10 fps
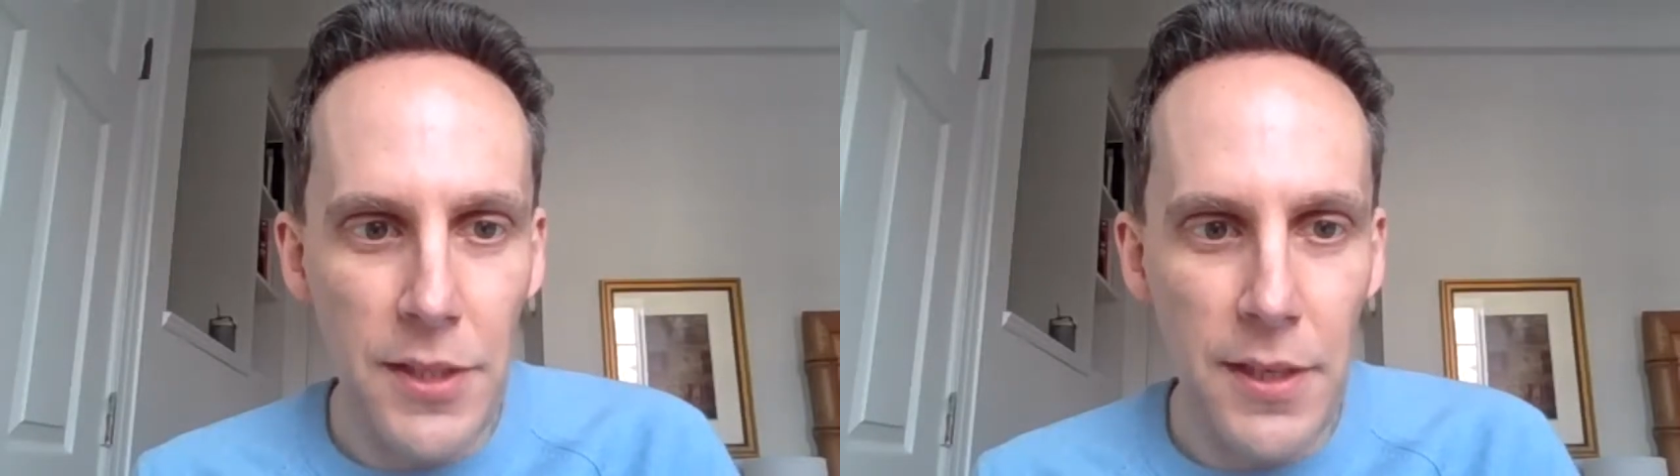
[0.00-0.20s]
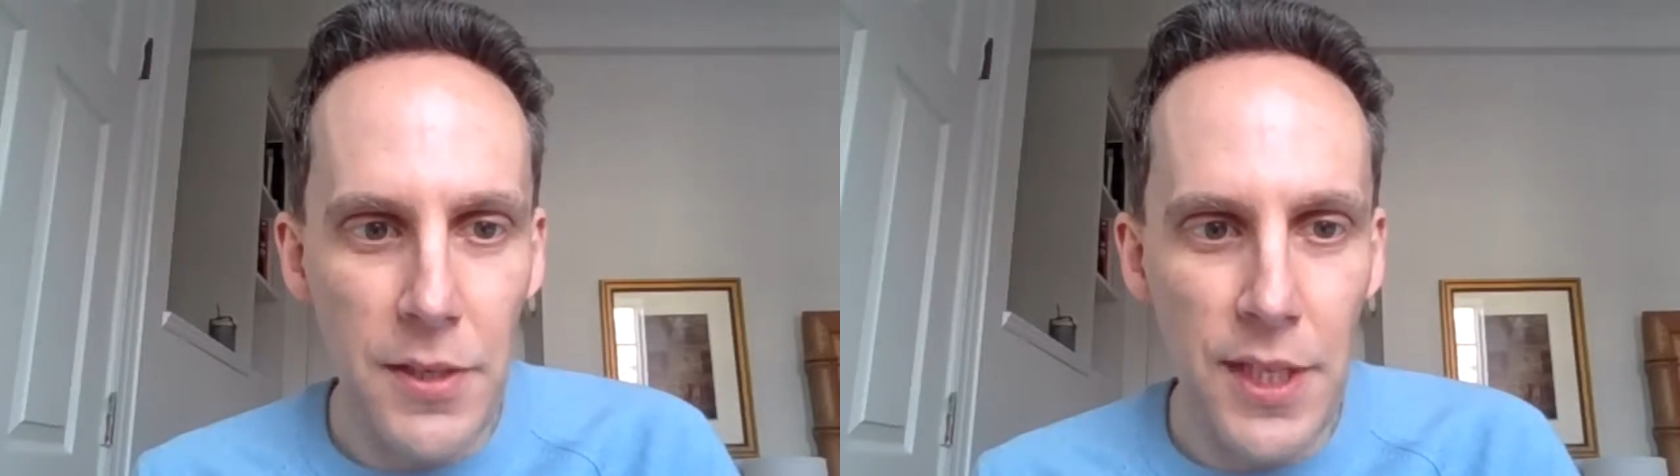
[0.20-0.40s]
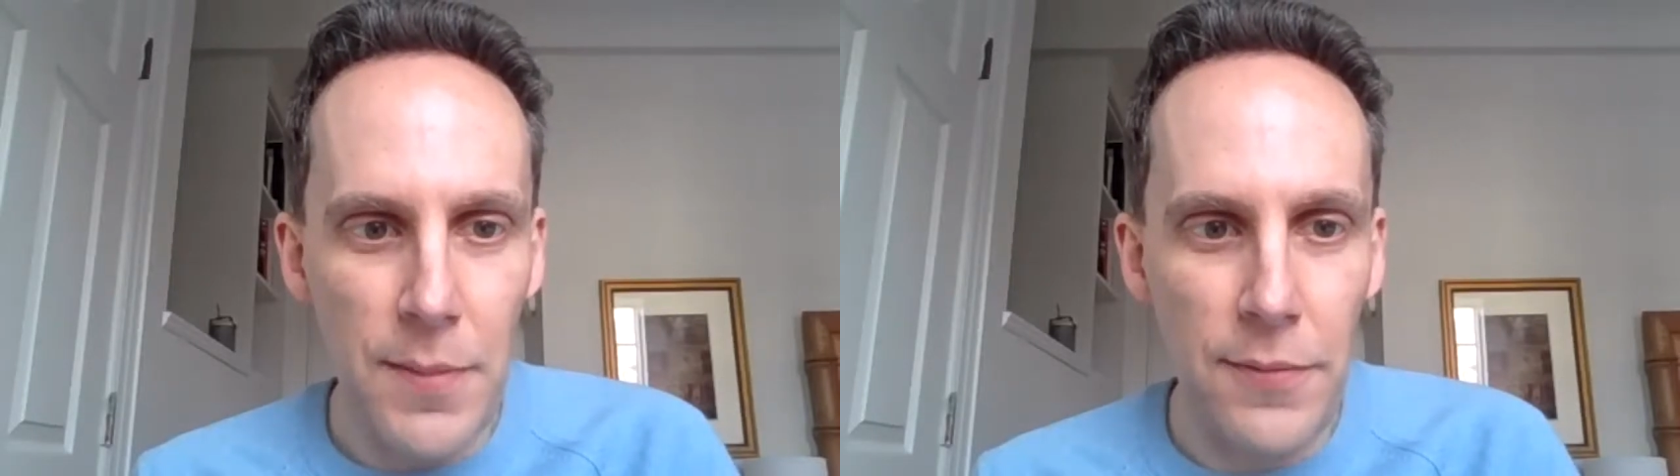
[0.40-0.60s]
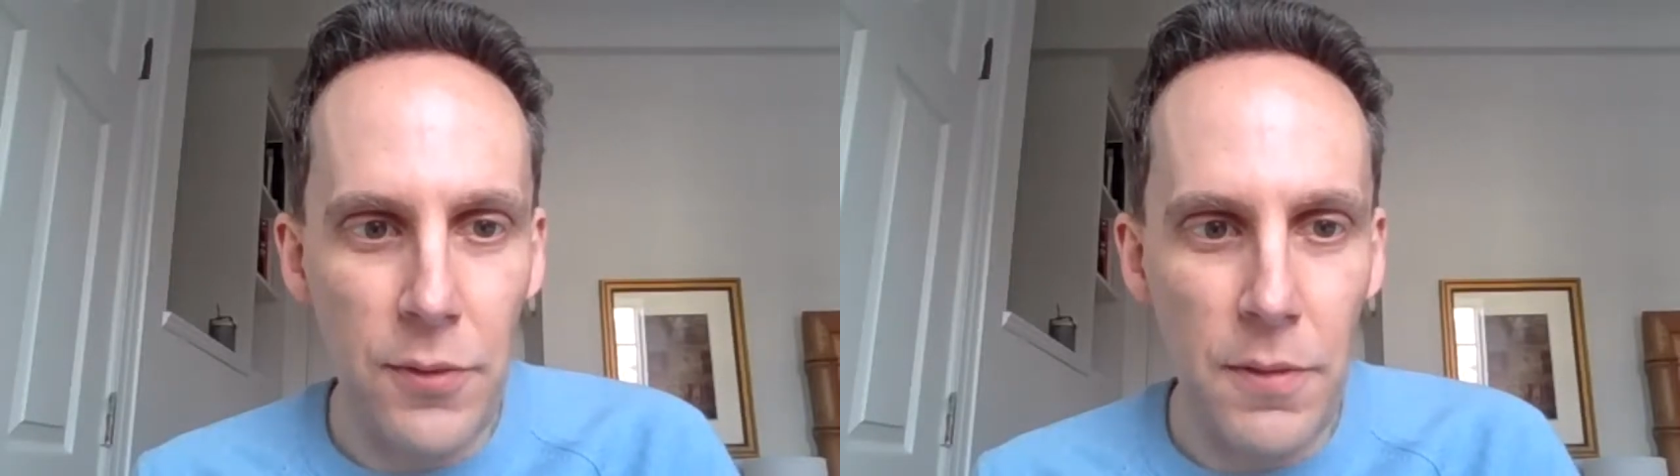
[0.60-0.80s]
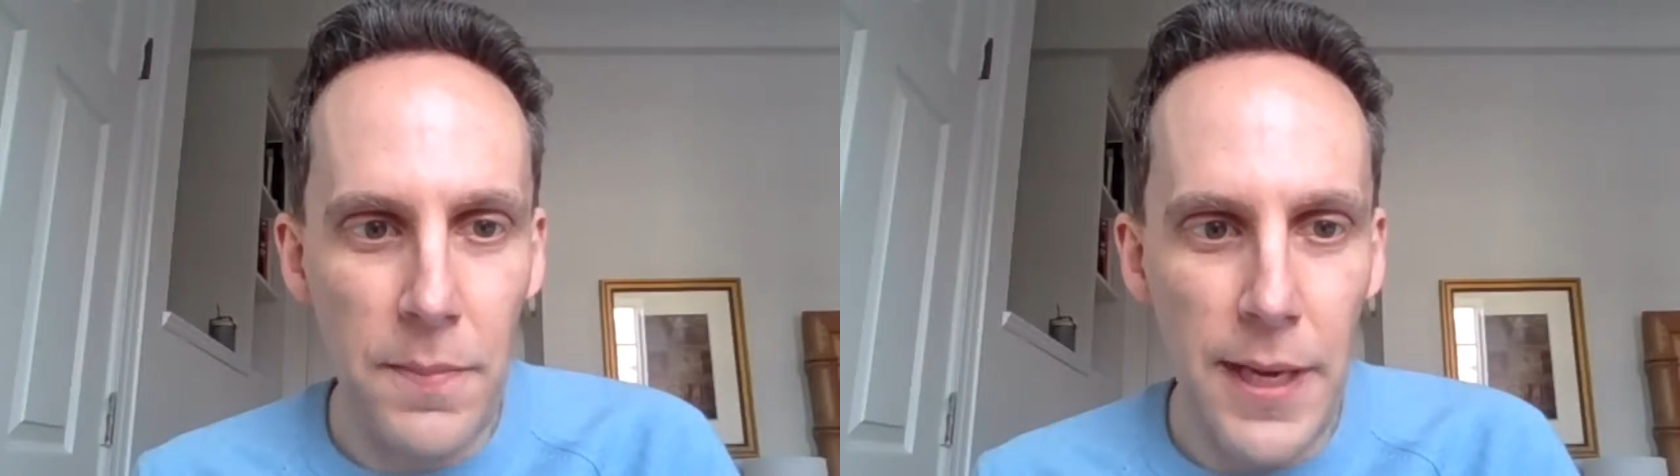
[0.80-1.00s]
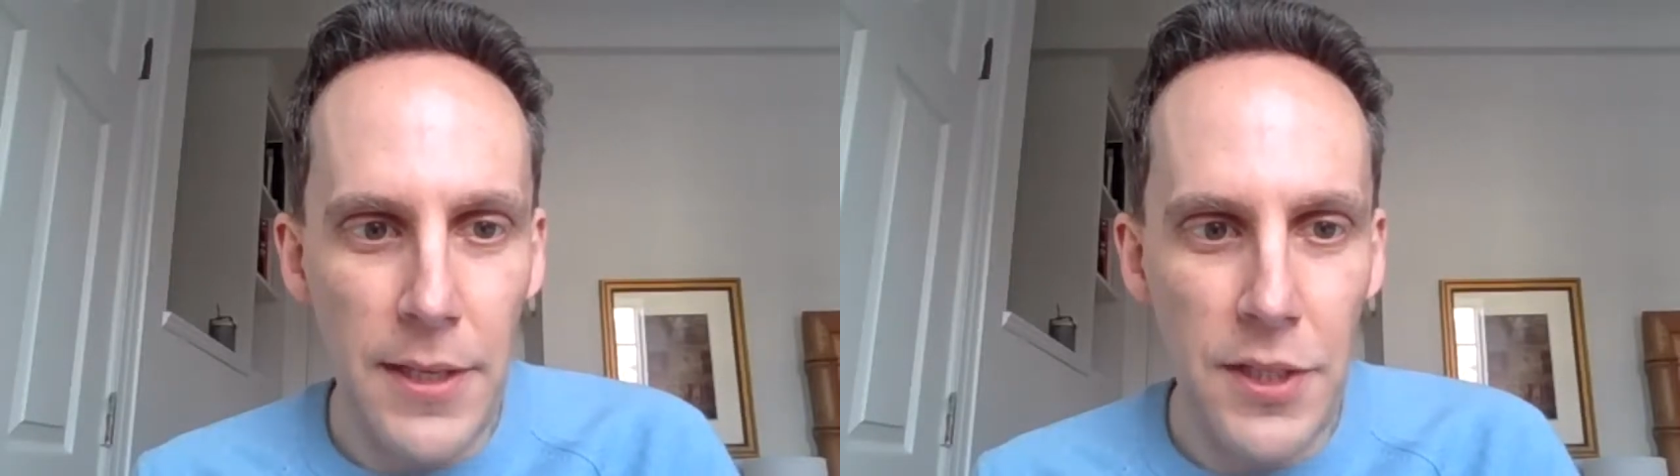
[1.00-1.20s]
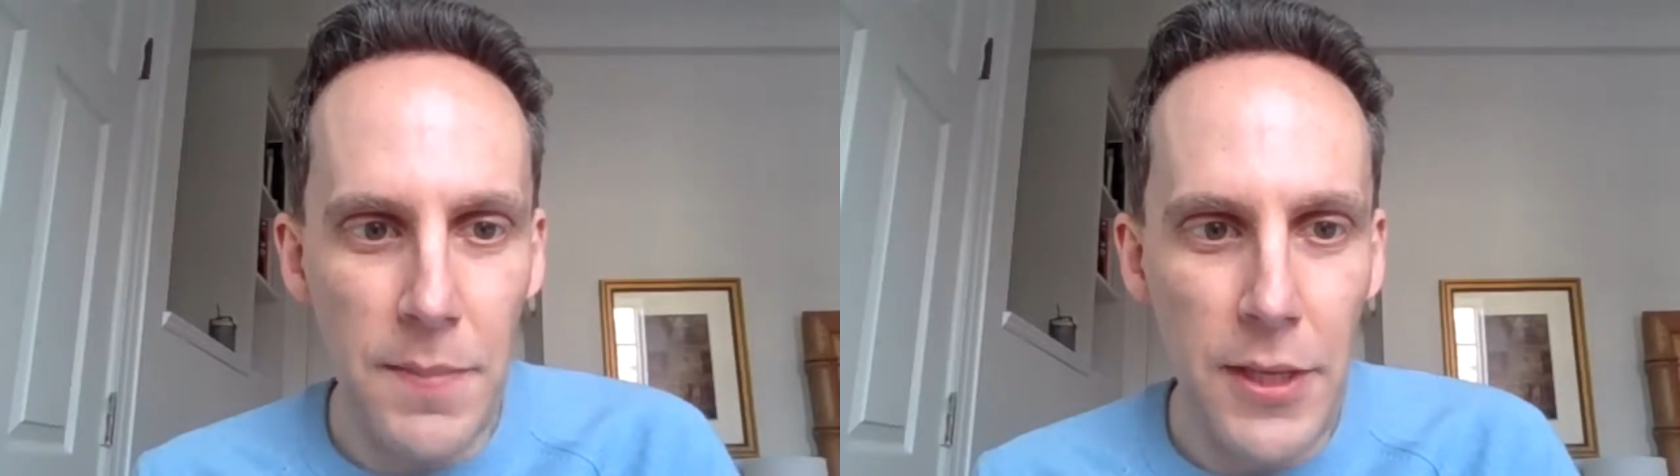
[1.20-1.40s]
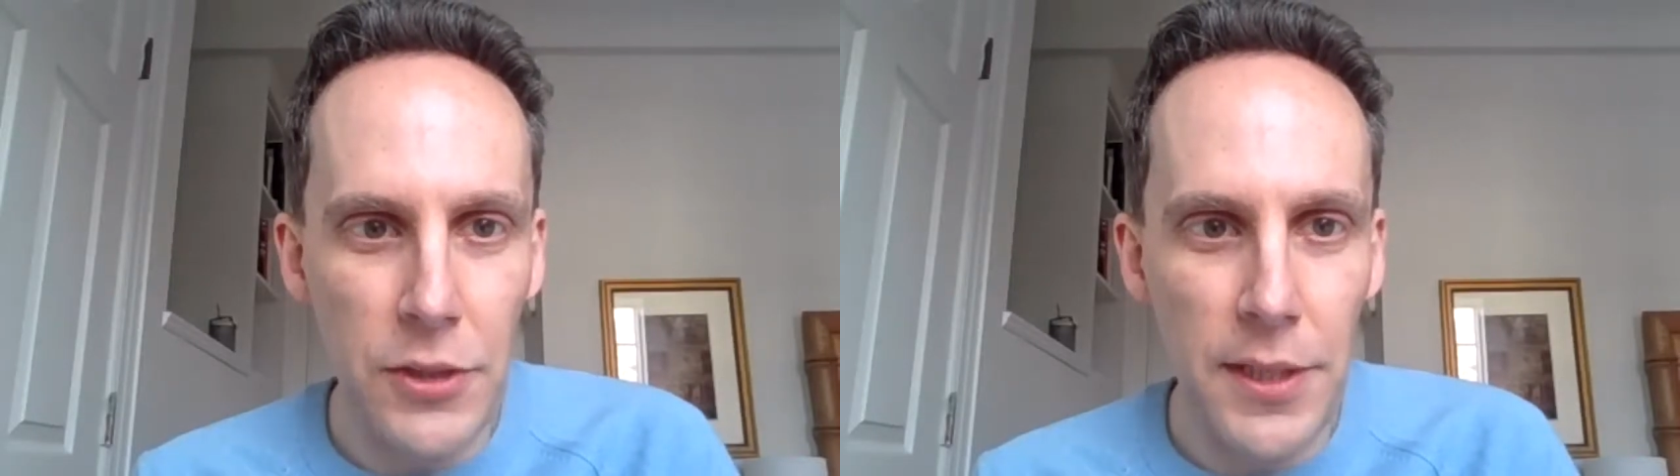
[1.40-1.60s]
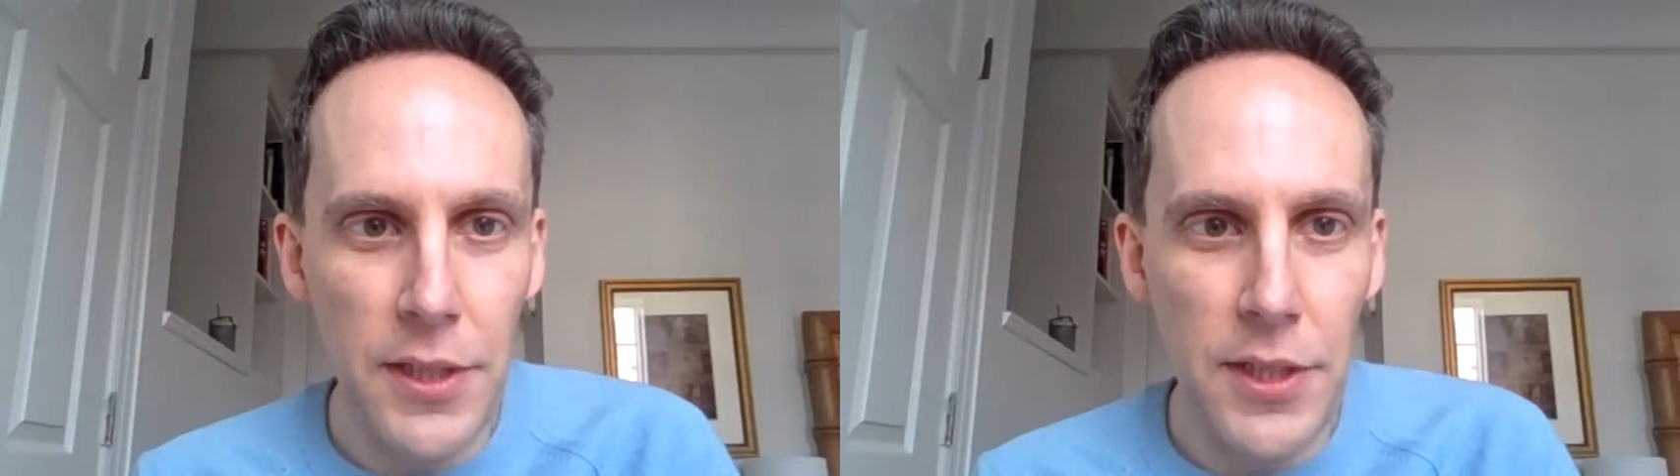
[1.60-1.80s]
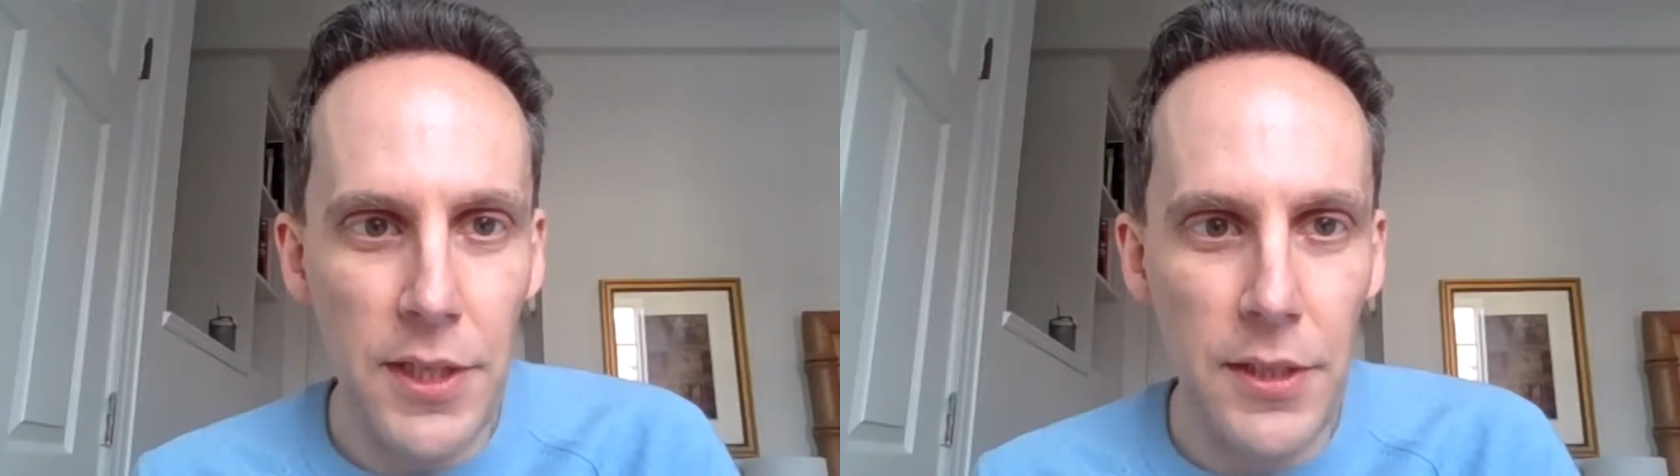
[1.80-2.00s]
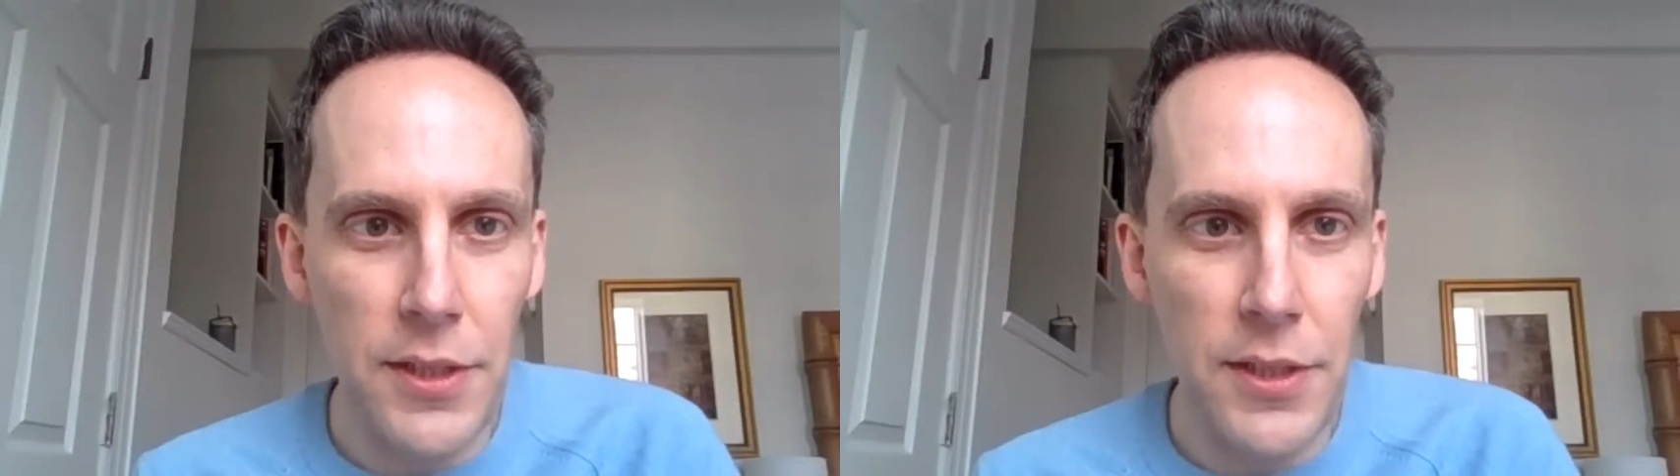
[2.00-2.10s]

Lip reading: Sema4 and BioSymetrics